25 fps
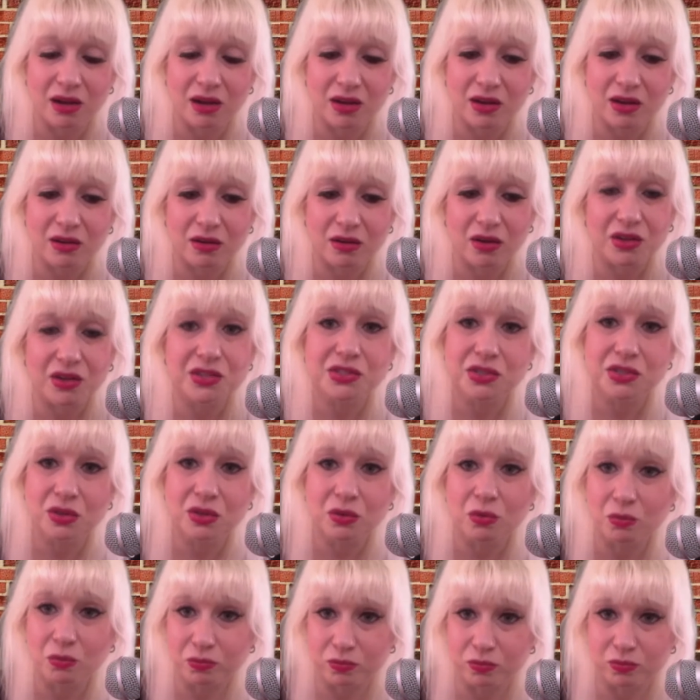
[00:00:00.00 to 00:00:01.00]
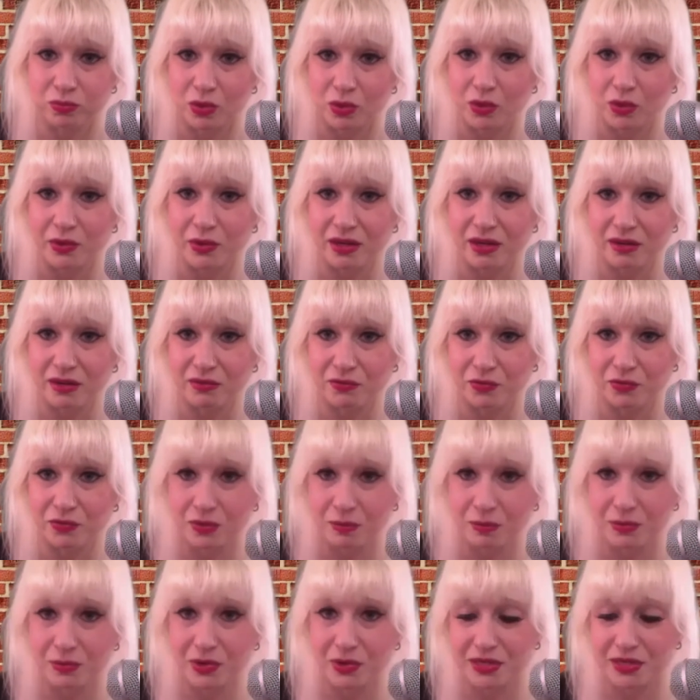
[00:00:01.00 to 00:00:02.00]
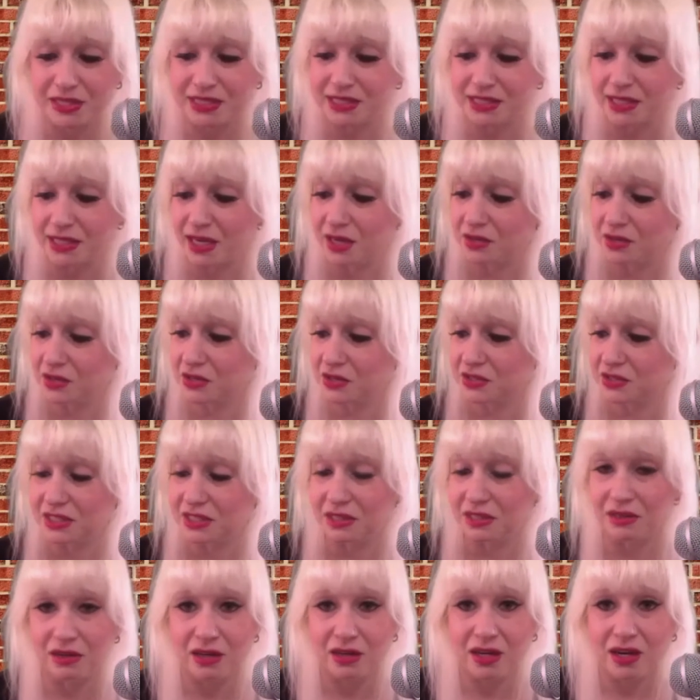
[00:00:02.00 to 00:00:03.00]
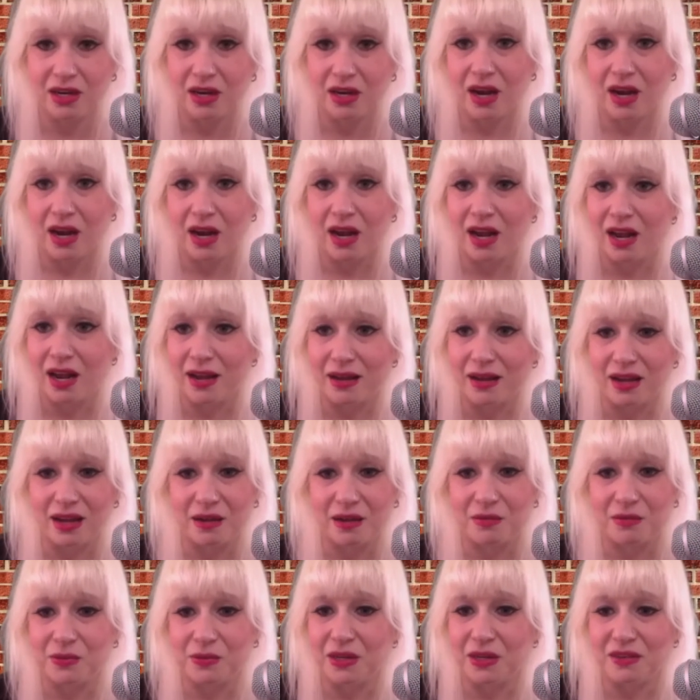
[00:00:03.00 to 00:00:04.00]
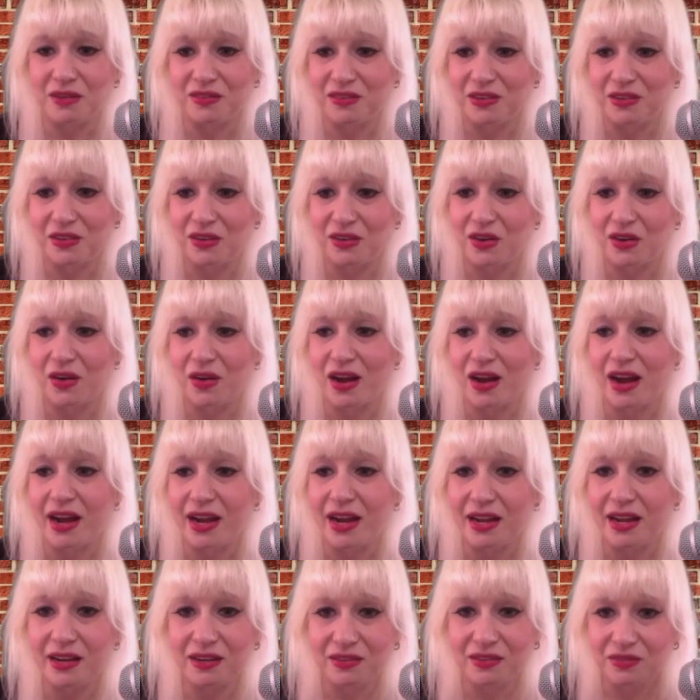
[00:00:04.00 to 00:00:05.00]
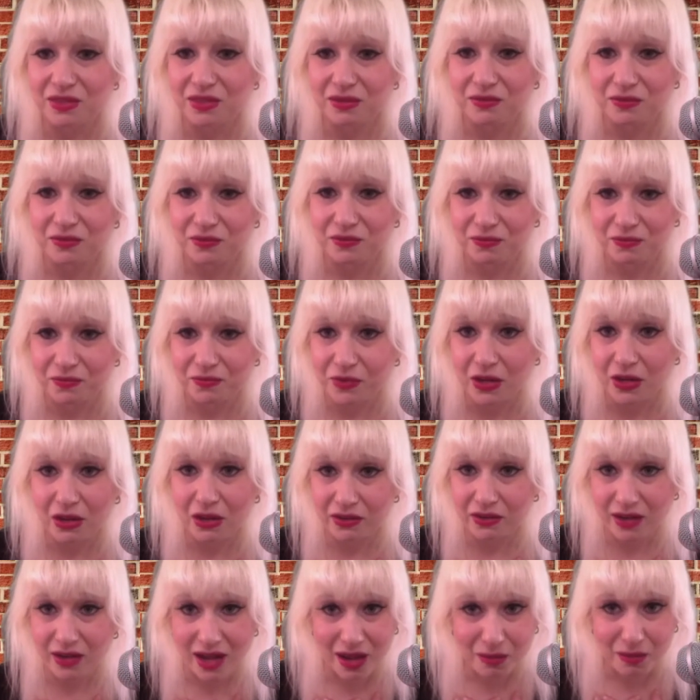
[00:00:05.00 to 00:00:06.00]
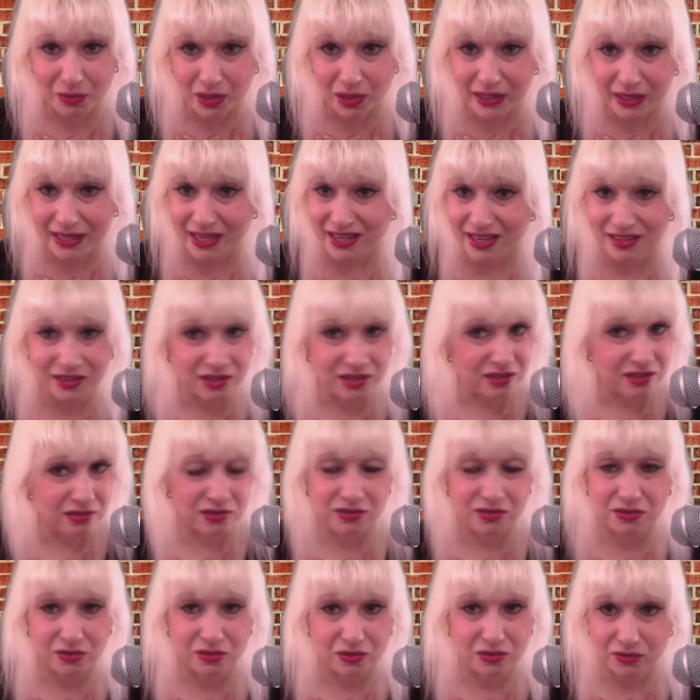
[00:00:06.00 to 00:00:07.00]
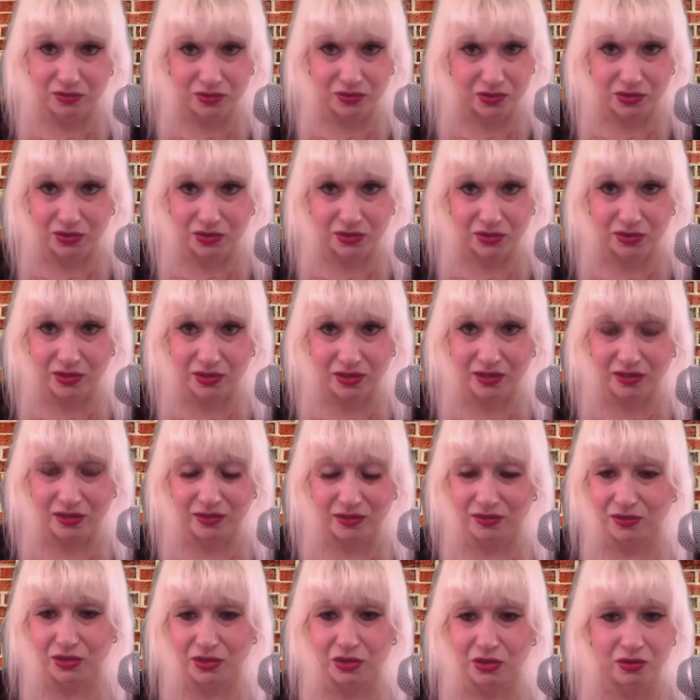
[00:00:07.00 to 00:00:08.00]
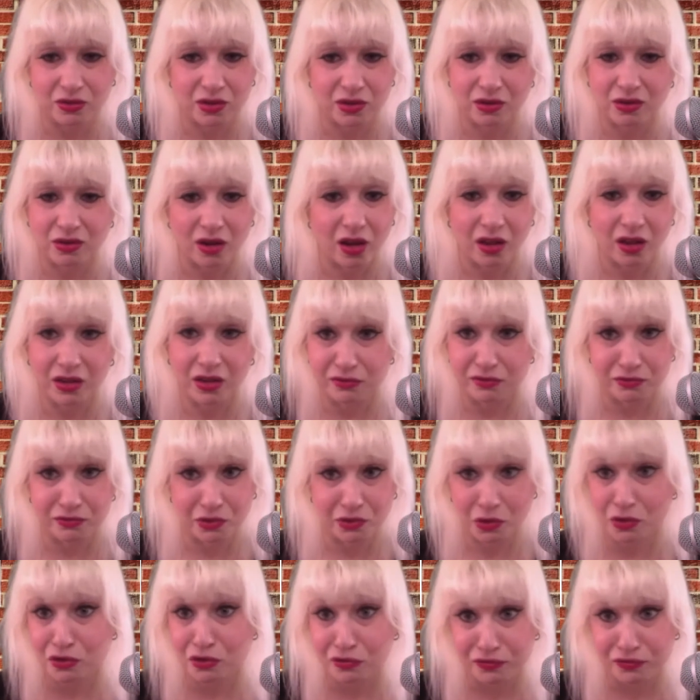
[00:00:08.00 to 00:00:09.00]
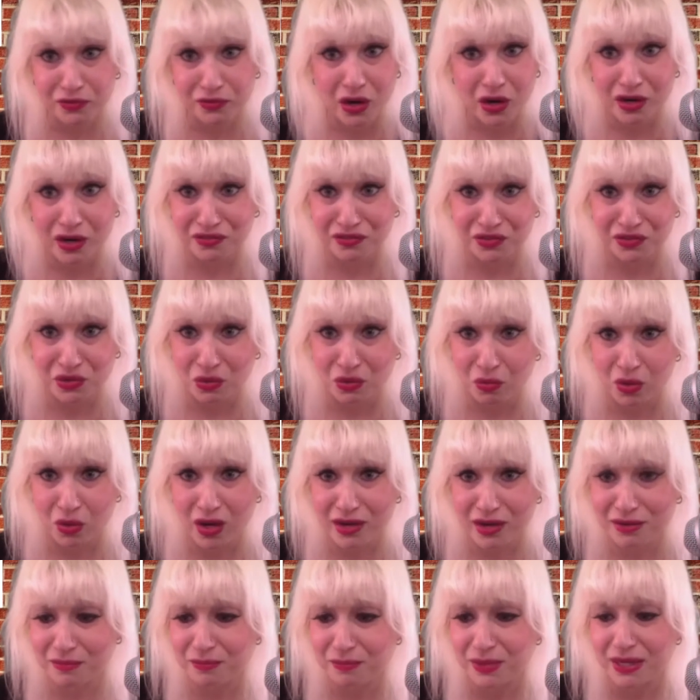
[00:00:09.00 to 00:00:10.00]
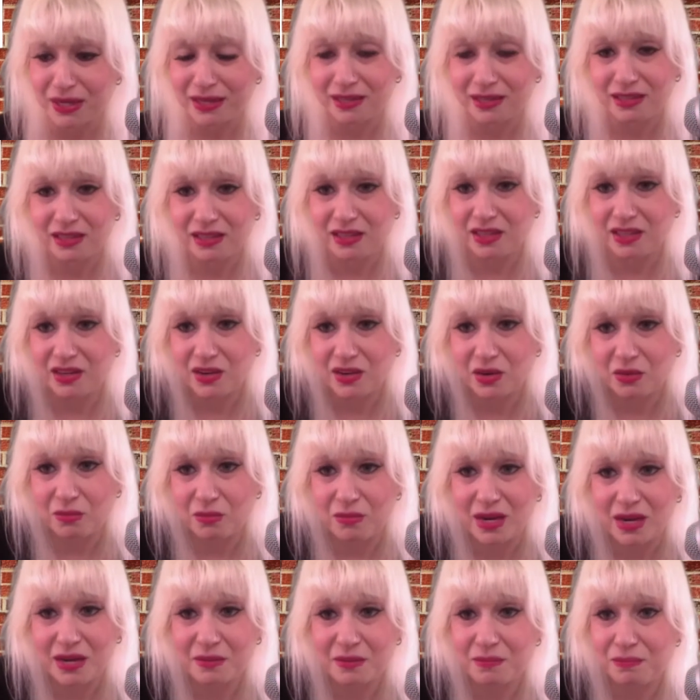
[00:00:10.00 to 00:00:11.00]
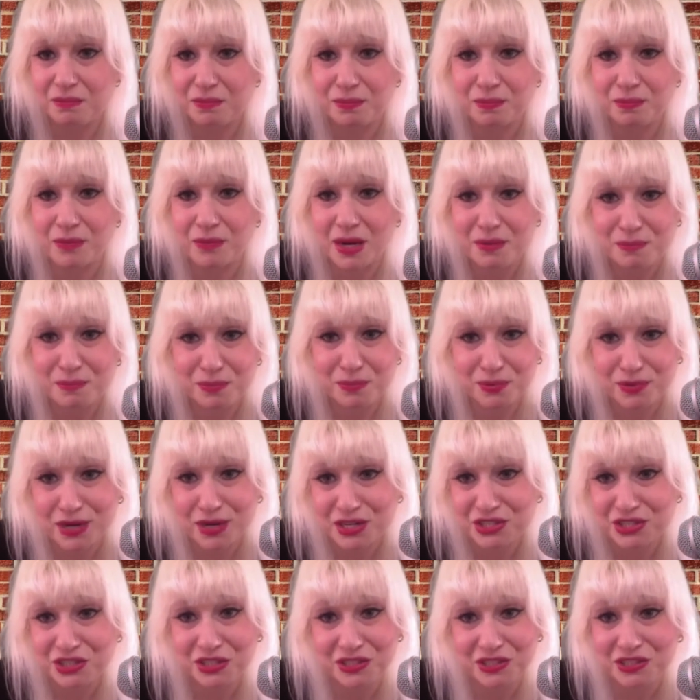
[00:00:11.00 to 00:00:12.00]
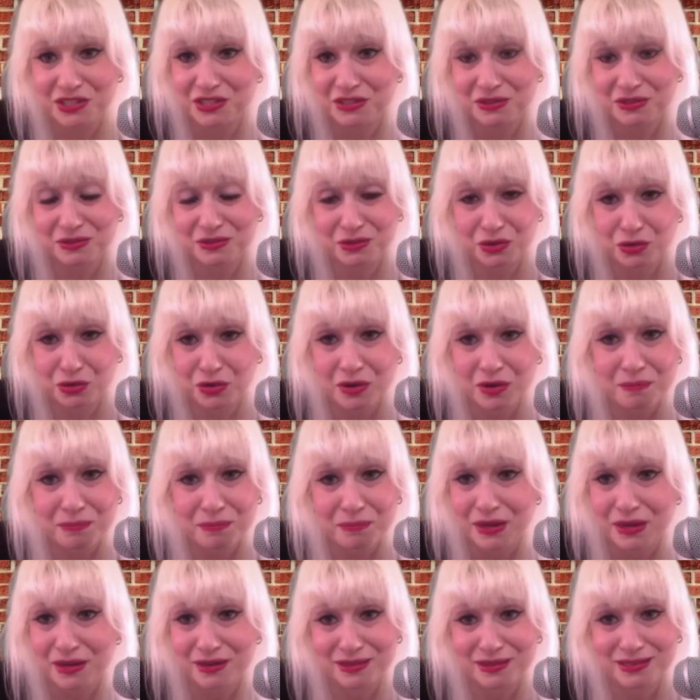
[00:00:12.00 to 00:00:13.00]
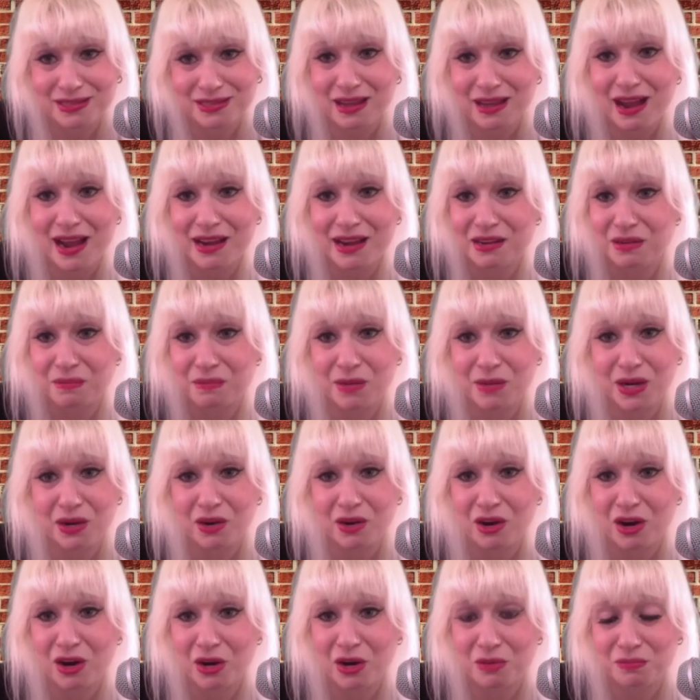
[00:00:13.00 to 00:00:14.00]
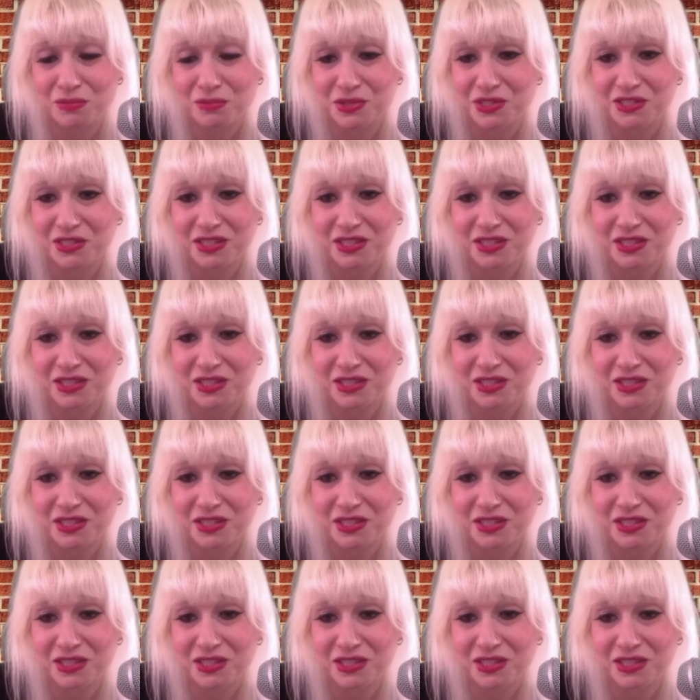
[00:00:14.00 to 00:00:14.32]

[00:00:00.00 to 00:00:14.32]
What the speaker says: Also wrote in for Bernie Sanders, and I felt obligated to. You can call it voter fraud if you want, but my precious Crimpet died in my arms,